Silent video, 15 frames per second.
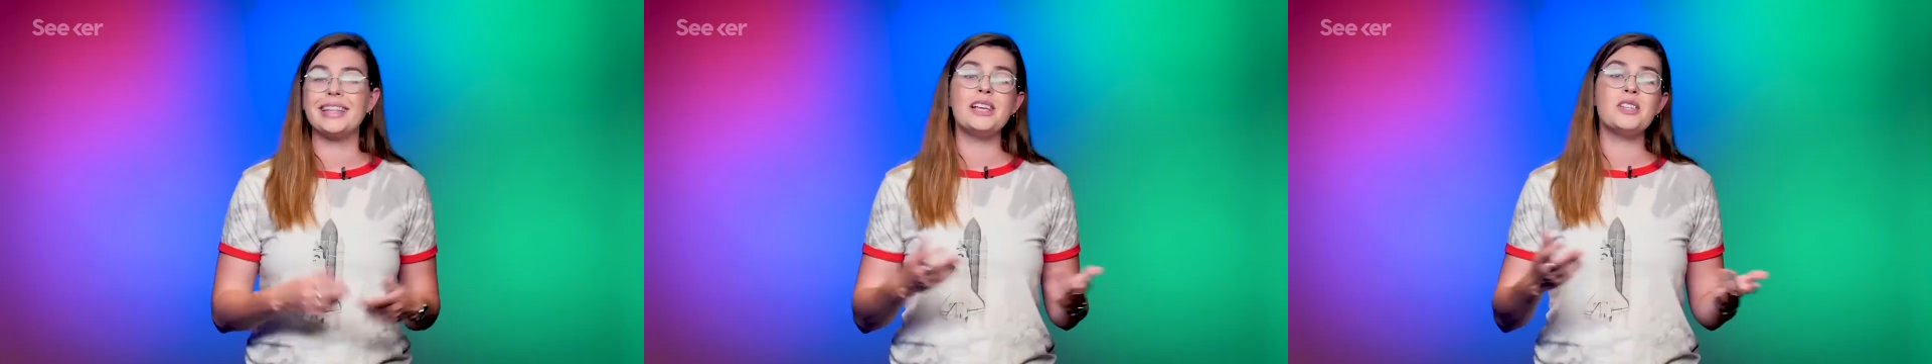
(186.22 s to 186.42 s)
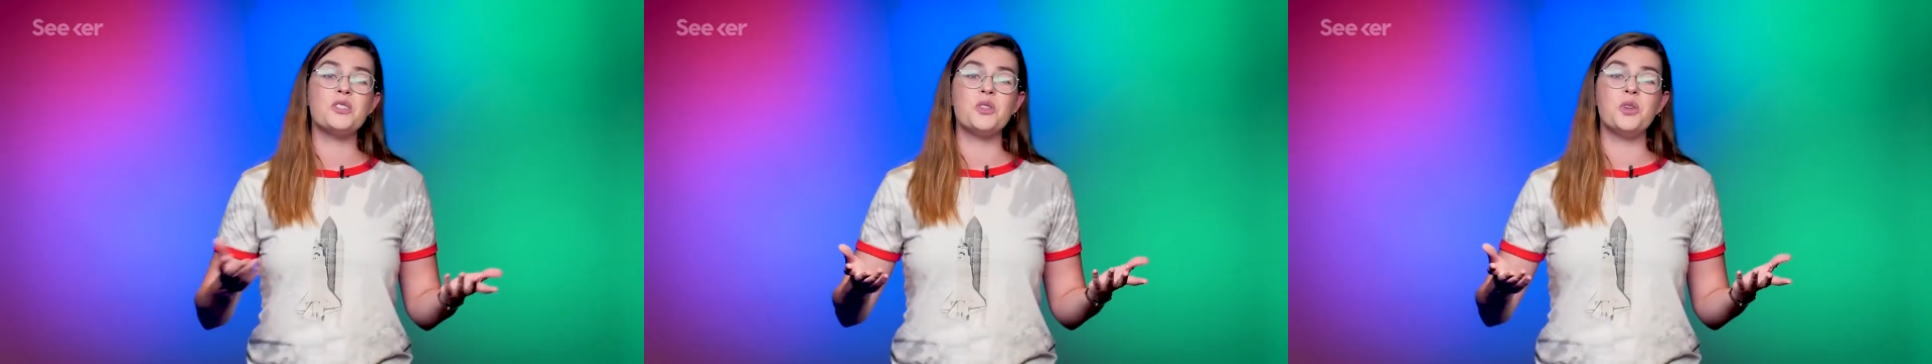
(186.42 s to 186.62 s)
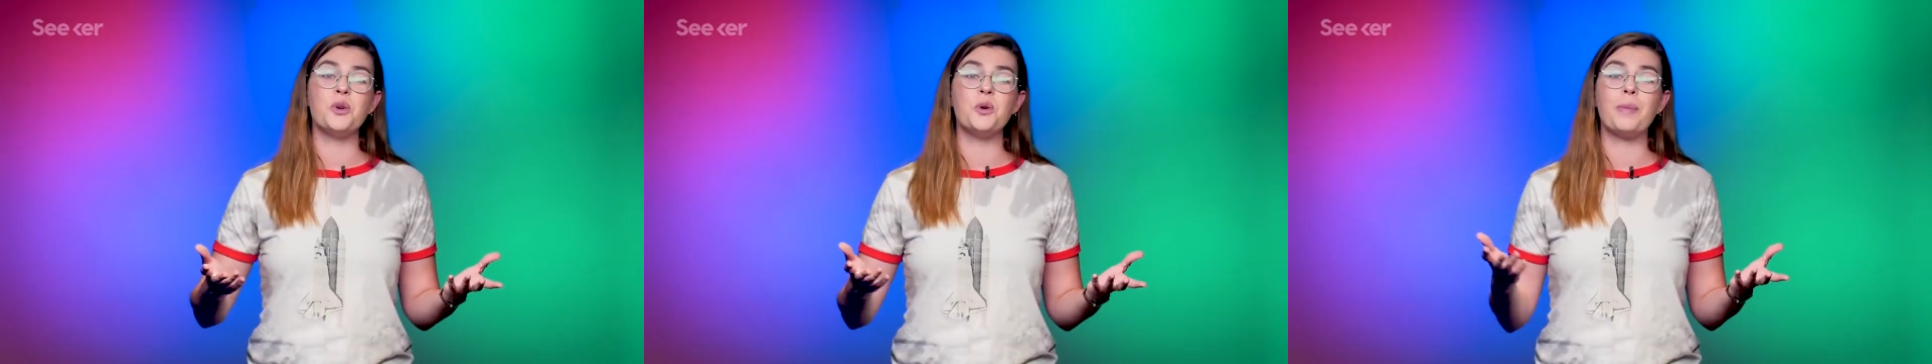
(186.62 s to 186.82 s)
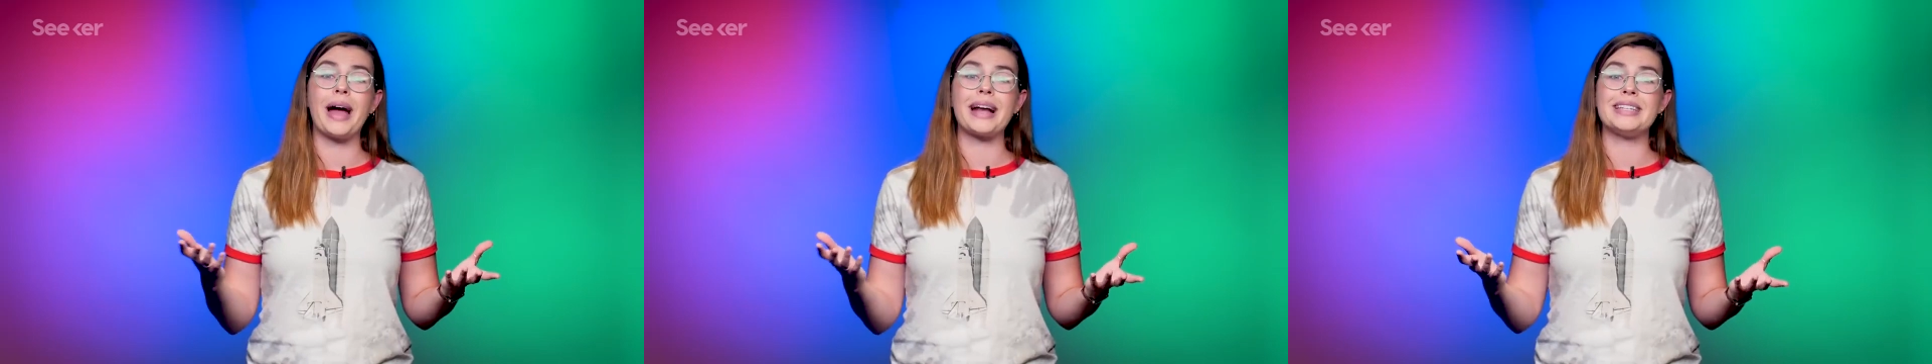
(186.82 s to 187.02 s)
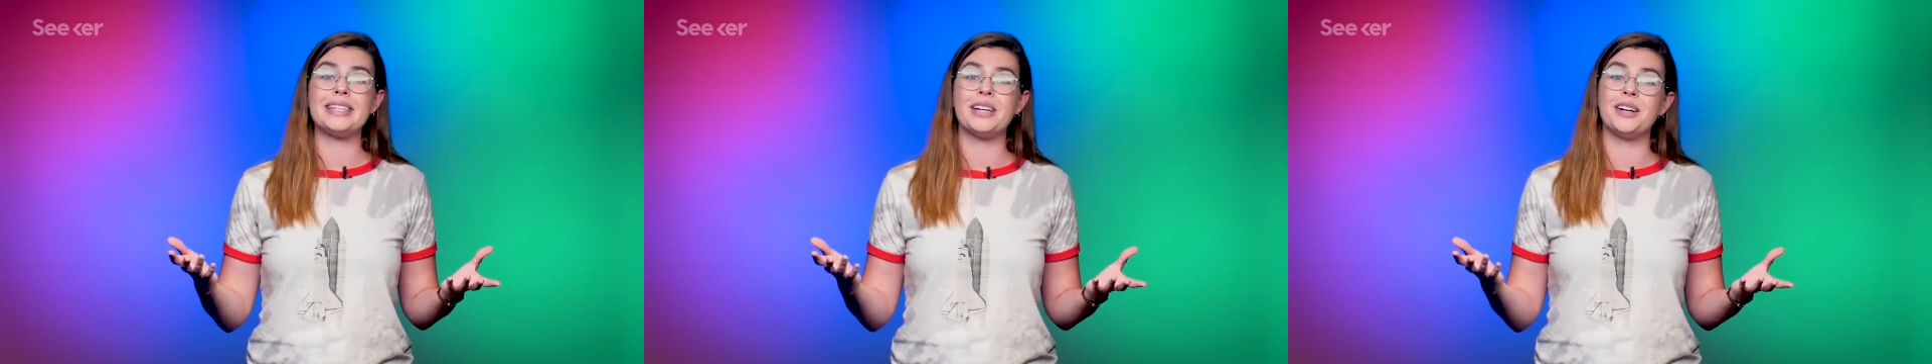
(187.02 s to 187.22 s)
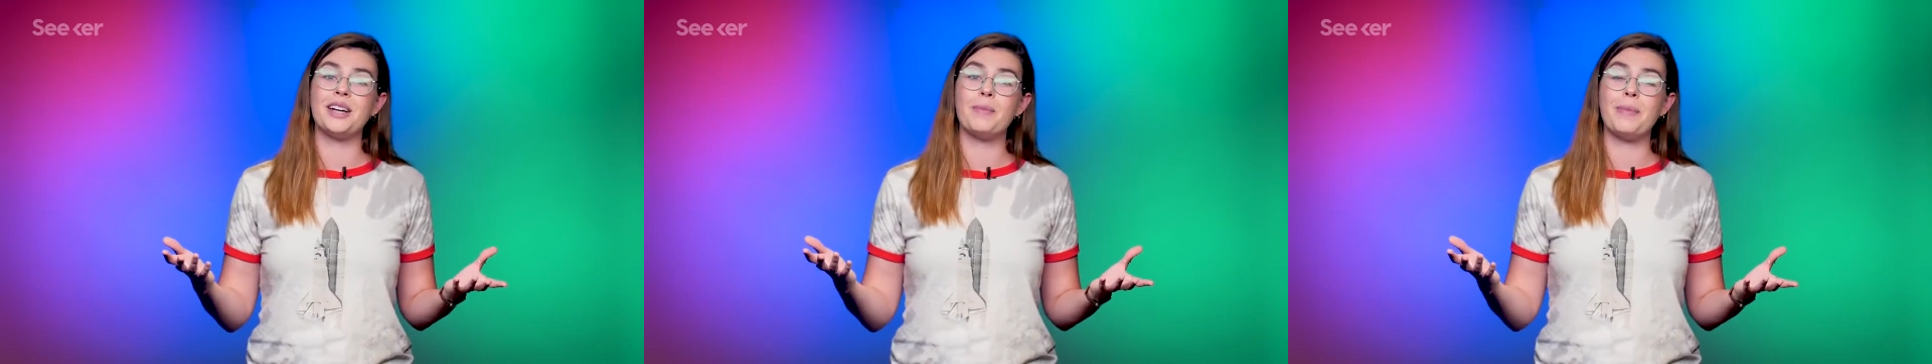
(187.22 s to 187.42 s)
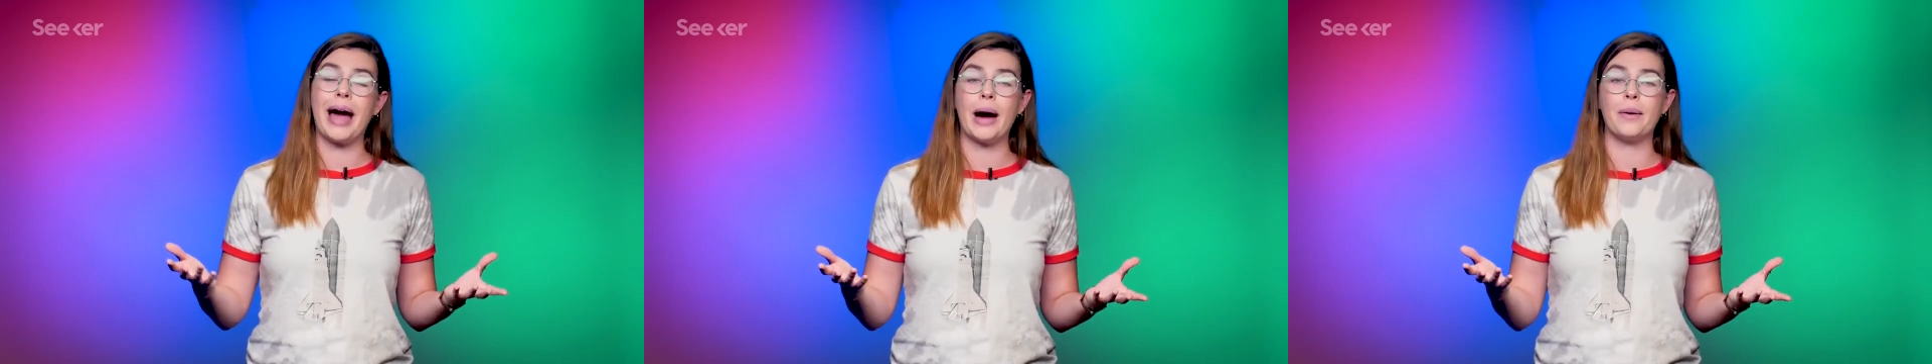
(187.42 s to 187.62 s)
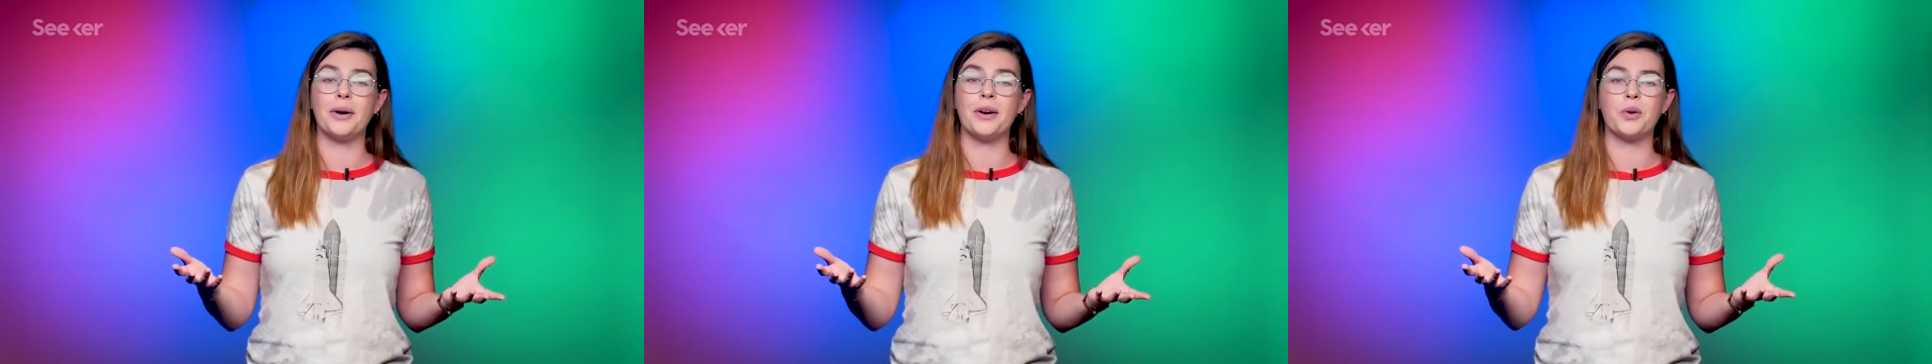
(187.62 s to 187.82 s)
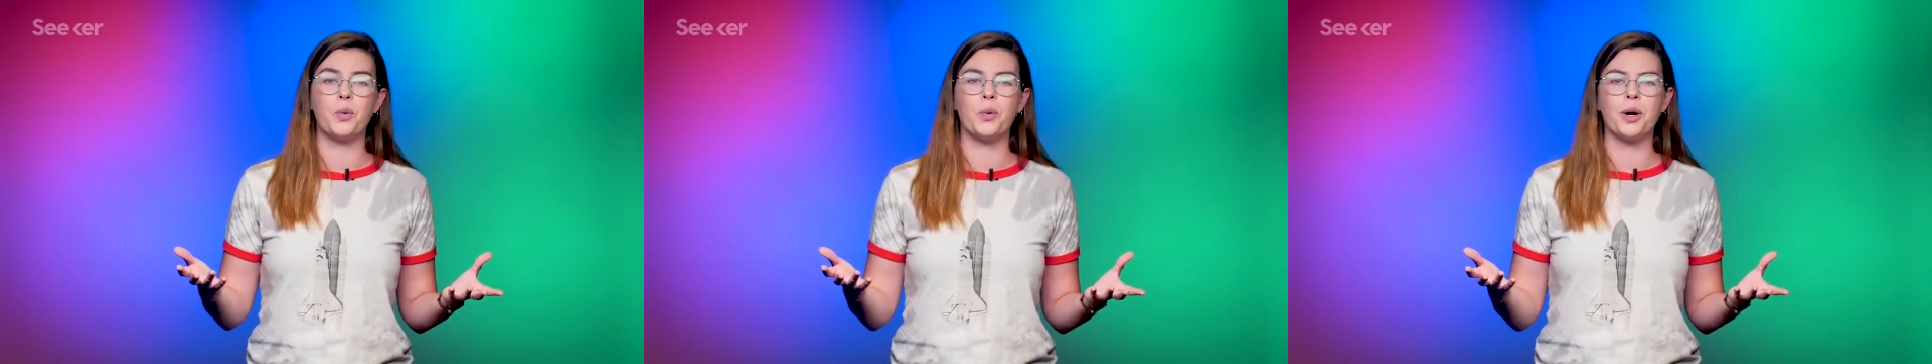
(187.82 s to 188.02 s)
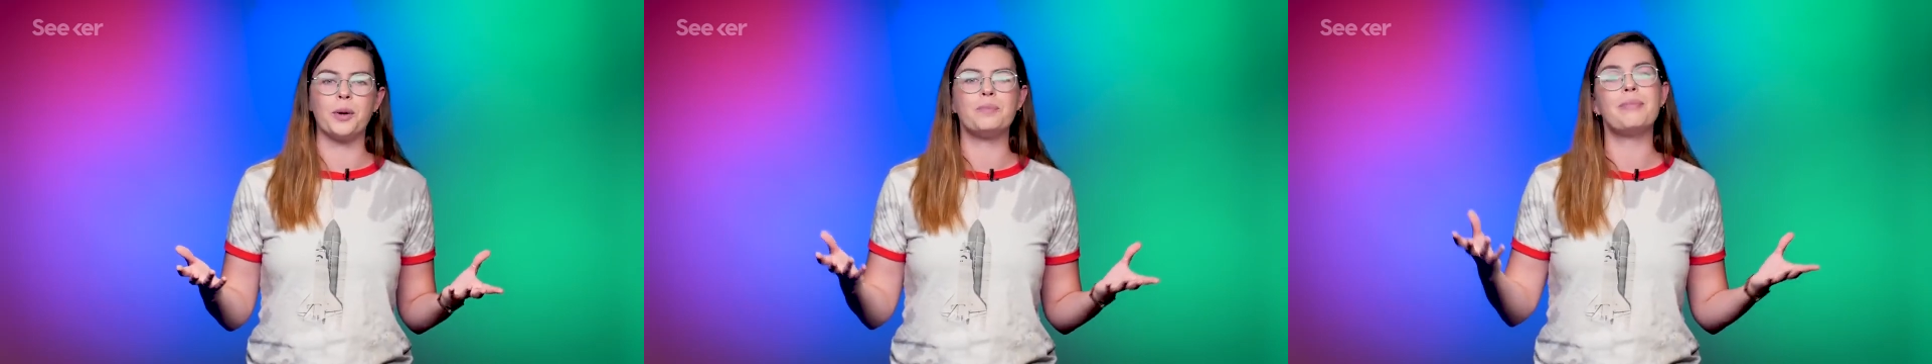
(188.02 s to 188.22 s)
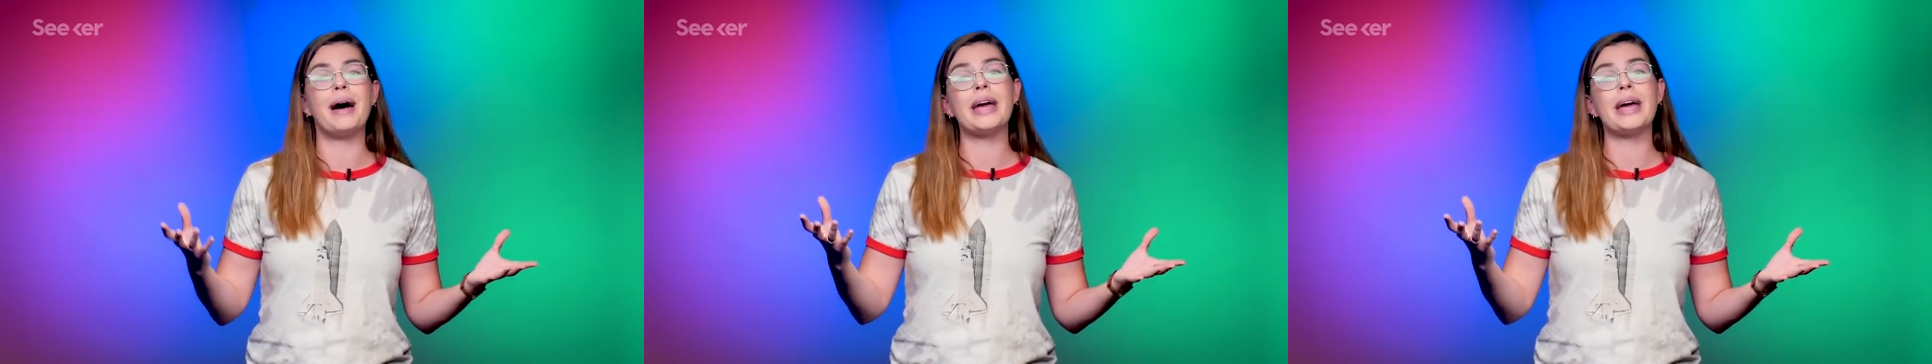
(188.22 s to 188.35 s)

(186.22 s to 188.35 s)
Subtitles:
These new bacteria-powered or